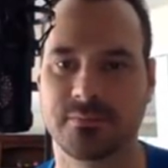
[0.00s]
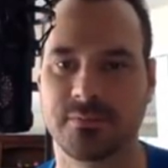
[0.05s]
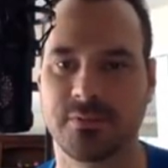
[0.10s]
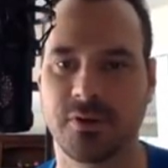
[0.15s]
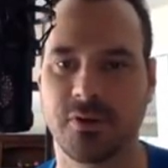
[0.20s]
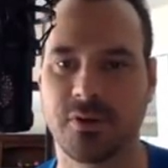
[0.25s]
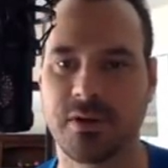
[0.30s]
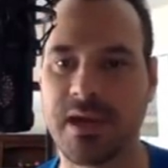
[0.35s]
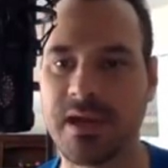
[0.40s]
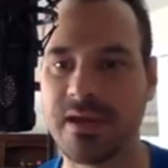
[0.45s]

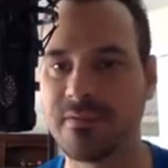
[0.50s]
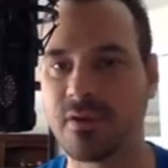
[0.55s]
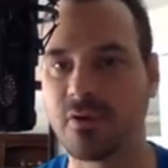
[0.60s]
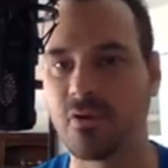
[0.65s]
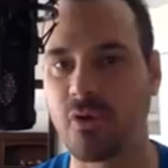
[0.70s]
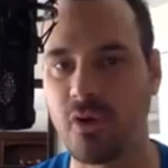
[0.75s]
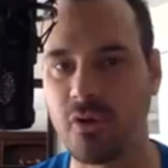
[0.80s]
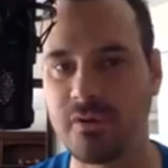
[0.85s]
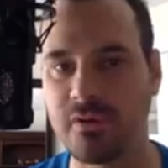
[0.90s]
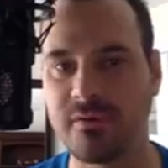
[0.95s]
Okay. And the
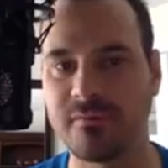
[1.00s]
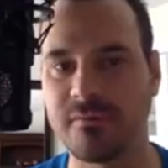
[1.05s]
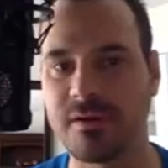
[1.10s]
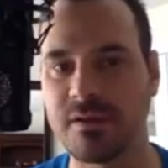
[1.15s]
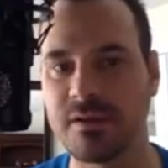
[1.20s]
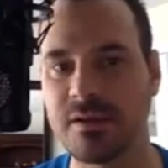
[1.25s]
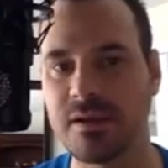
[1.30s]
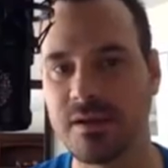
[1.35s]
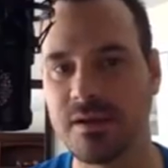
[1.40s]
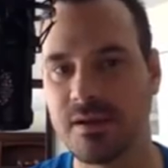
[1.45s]
growth of
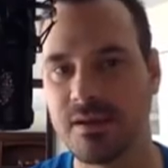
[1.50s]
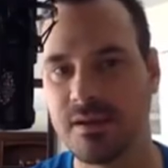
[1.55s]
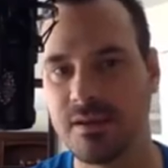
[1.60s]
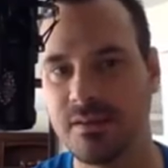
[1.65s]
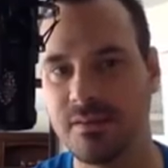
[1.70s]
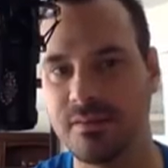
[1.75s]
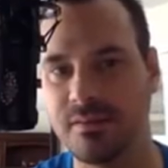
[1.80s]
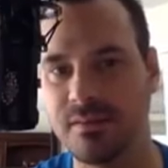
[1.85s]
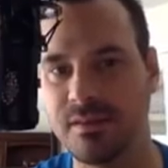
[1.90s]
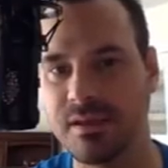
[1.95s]
it.
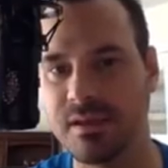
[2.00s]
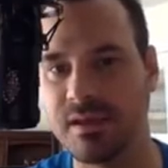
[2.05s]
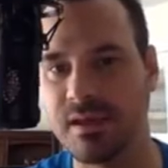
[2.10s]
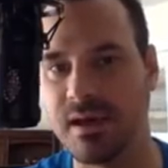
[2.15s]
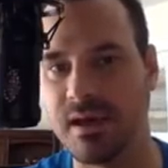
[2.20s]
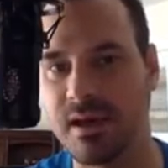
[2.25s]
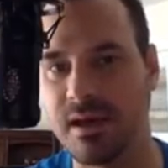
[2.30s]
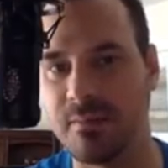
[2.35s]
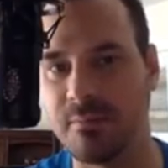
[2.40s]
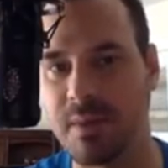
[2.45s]

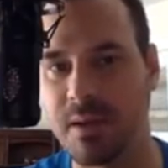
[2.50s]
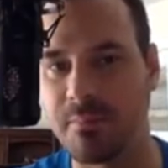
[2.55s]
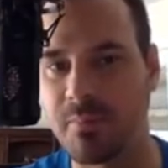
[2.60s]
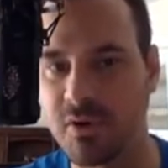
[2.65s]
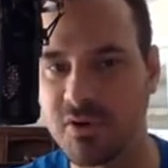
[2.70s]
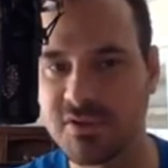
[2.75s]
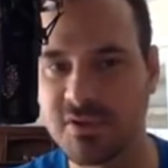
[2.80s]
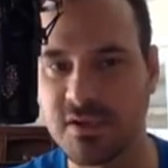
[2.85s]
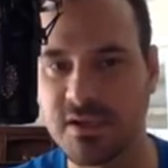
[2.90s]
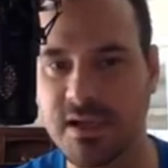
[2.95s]
My
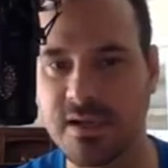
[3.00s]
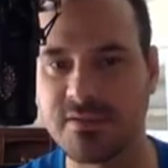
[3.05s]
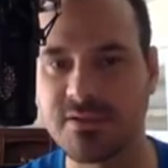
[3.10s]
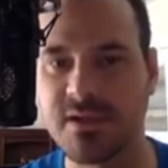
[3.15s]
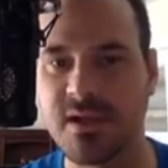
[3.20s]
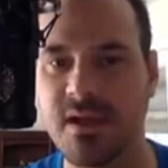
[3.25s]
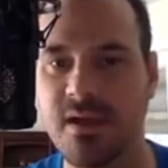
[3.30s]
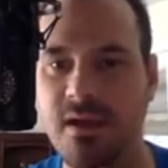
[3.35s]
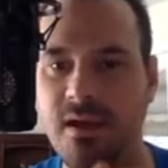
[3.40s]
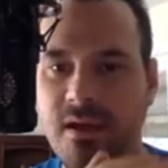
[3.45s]
personal accounts,
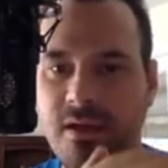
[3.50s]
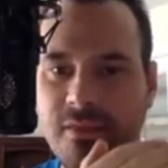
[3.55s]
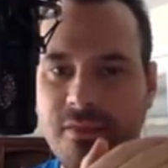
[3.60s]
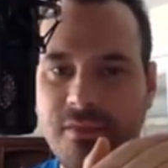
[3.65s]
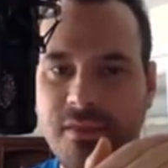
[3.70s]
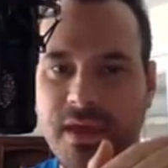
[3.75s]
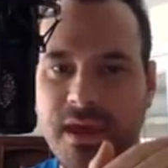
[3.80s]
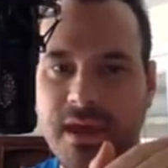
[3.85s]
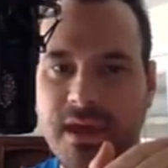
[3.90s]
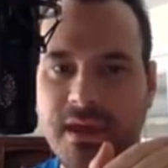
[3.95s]

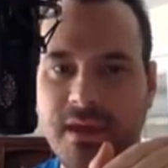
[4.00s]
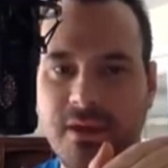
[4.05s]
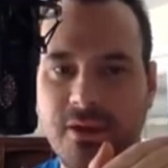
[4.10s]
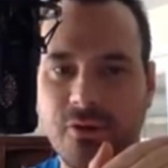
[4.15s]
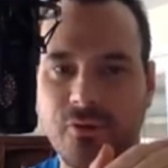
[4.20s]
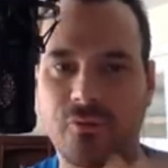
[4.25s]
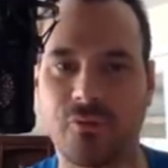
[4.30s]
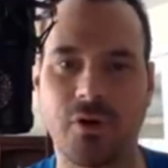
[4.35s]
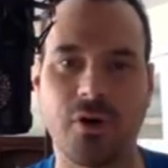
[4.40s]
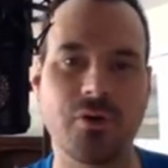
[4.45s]
they
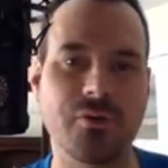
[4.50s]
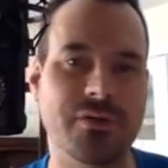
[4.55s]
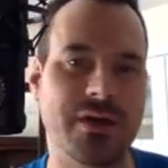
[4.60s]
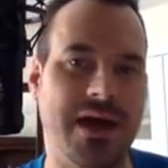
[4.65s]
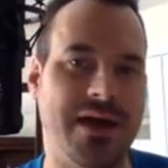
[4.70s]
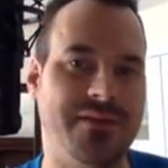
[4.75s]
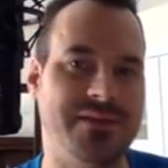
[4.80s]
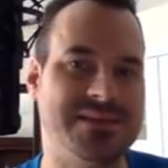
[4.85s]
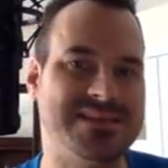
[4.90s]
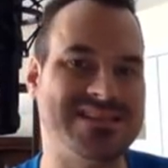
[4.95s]
grow
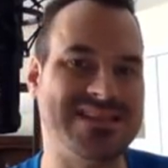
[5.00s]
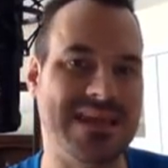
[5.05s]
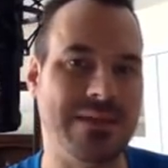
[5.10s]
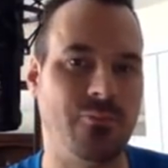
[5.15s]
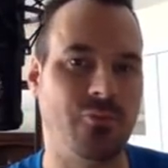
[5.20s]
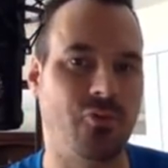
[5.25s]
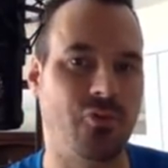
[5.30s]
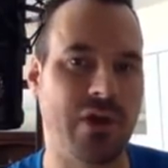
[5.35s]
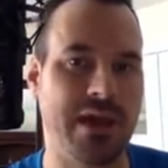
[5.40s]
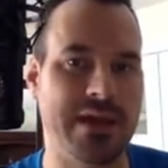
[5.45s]
at the
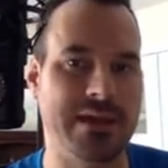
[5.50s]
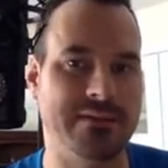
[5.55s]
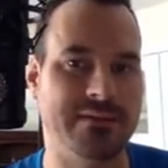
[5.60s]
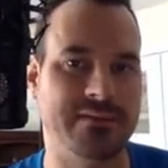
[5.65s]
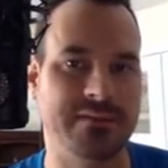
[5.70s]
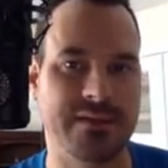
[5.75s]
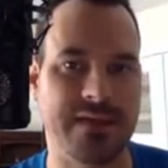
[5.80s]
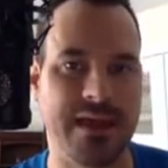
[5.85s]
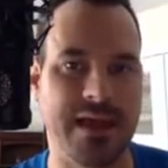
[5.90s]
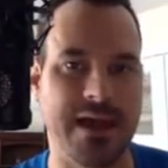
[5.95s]
same
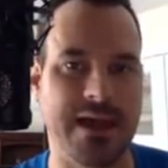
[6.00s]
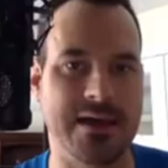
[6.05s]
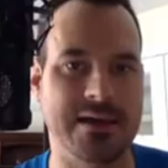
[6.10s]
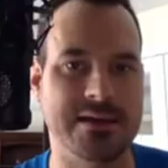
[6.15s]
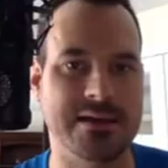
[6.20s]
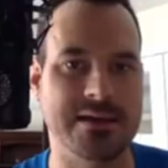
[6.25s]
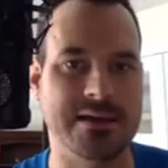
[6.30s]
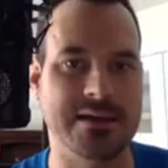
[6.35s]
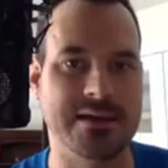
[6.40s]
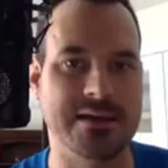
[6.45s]
rate
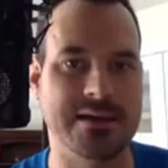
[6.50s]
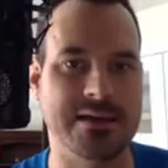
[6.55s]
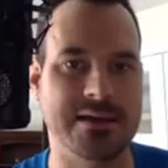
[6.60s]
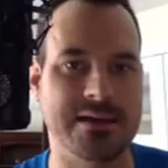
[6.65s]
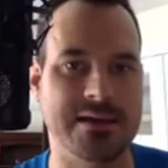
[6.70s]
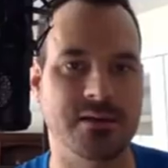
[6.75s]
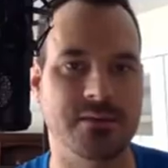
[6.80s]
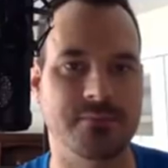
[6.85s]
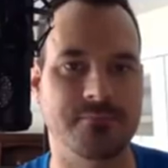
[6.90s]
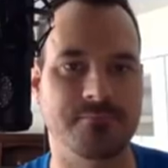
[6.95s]
as
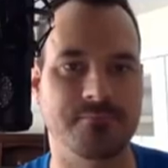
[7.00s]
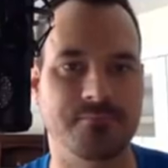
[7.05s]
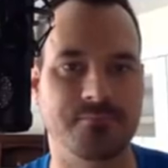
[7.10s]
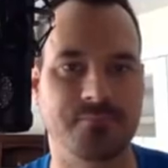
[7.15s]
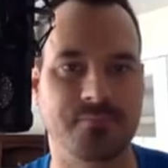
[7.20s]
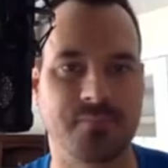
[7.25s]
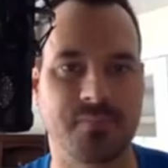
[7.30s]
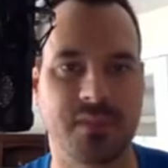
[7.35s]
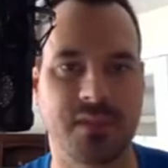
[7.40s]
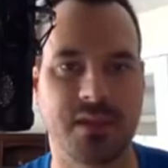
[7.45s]

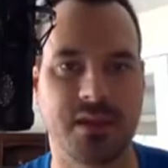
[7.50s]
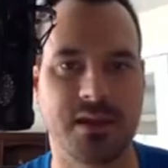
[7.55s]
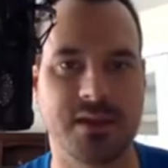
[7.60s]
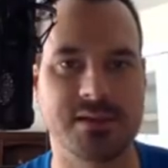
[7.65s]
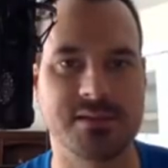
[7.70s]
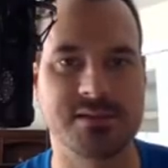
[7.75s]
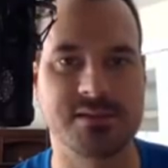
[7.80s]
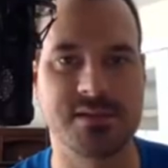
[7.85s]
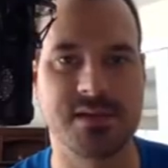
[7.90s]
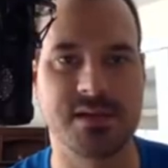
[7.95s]

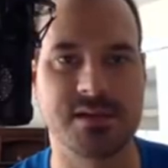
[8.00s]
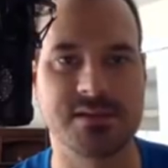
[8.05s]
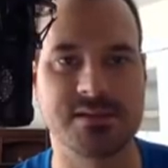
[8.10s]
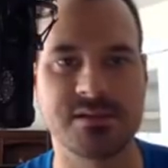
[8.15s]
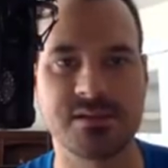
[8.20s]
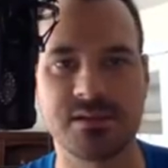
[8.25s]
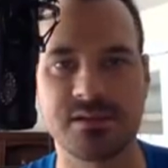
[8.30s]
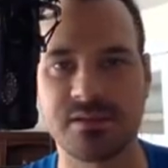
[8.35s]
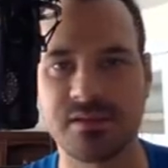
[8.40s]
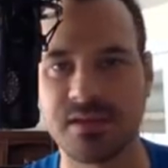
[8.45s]

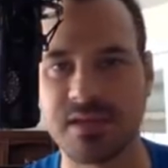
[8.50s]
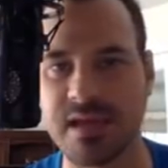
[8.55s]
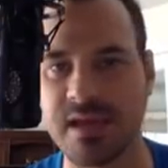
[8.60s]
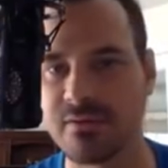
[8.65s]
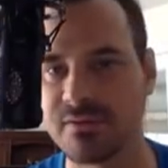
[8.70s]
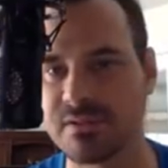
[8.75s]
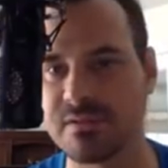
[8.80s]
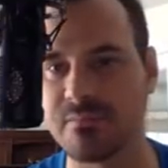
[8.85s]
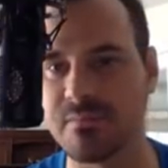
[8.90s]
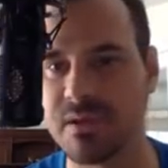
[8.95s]
the
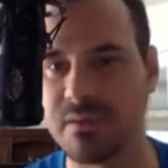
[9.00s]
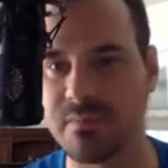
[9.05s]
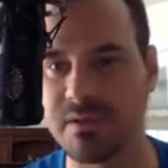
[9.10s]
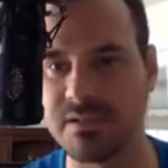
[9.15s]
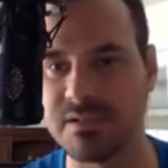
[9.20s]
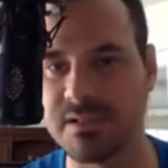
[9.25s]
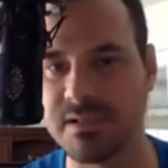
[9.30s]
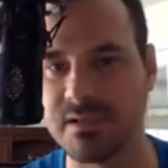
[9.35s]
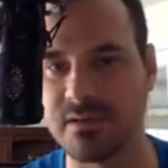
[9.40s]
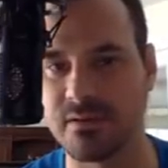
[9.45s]
accounts in
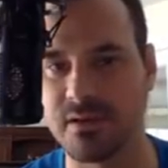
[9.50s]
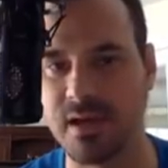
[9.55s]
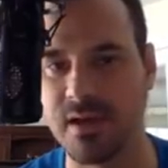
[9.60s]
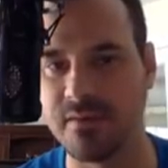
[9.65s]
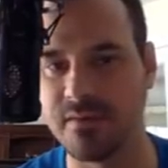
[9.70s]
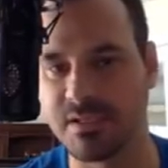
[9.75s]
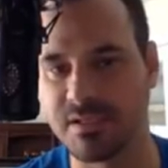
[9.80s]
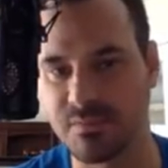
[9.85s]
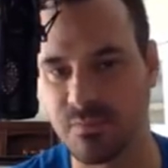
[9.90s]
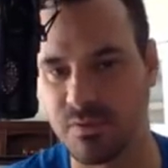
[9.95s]
BBD. Okay.
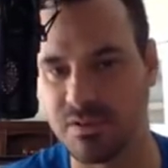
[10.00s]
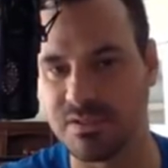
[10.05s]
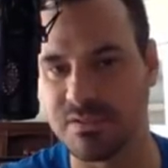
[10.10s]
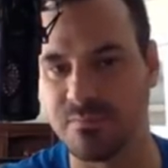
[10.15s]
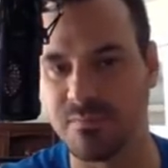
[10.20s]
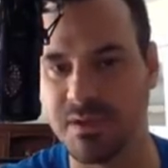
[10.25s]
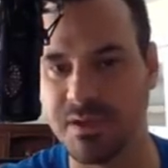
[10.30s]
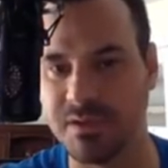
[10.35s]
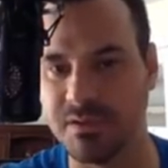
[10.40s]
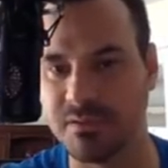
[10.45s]
And this one's
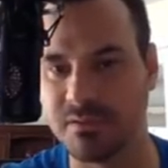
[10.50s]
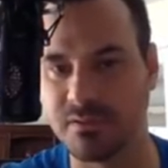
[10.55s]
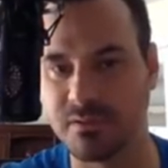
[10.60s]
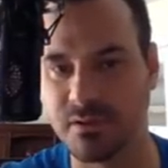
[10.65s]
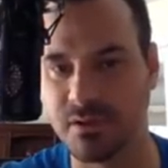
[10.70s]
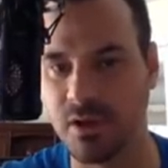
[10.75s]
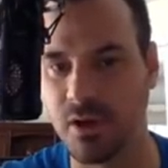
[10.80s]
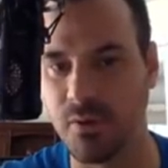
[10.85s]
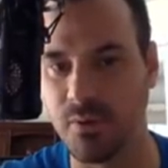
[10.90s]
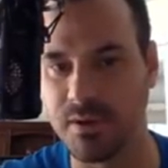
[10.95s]
been
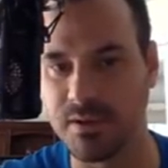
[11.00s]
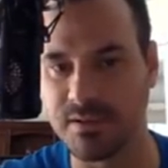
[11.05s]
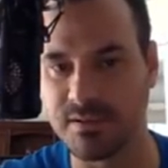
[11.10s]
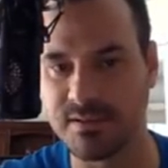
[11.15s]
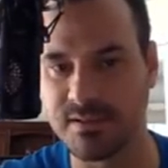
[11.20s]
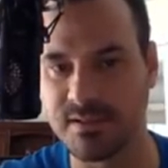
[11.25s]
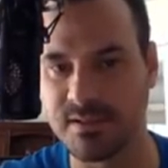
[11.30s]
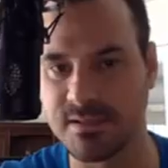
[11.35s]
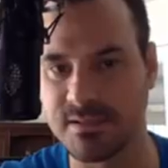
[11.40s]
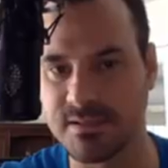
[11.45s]
going
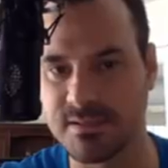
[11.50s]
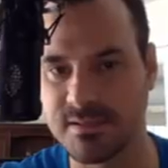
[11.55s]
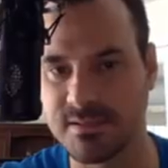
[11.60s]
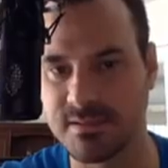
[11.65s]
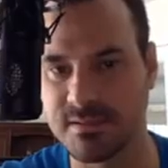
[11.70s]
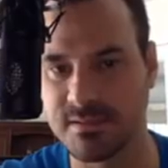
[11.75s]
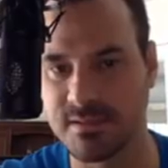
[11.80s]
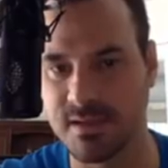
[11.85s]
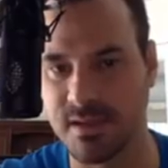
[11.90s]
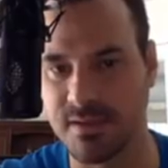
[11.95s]
since,
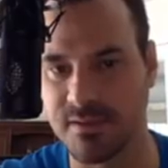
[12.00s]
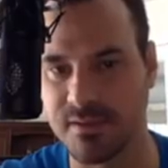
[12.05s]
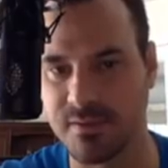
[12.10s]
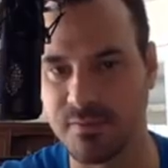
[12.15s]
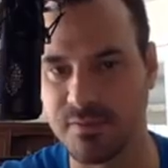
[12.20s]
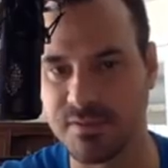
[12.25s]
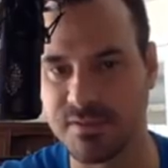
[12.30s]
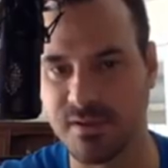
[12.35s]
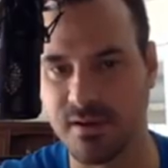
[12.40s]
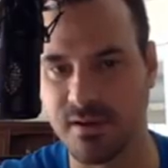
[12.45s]
I think
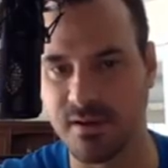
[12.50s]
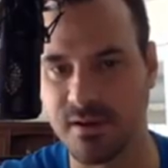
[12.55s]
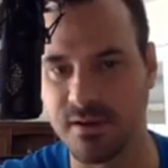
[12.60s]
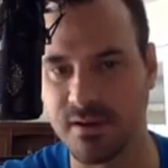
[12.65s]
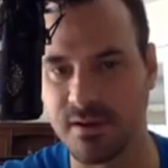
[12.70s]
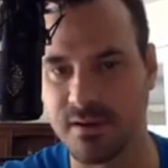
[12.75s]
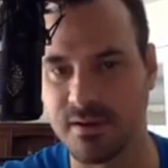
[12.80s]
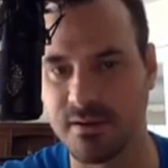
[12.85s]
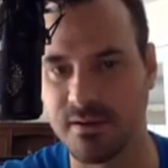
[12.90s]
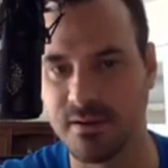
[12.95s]
we started
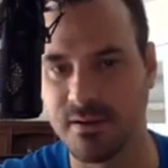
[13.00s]
it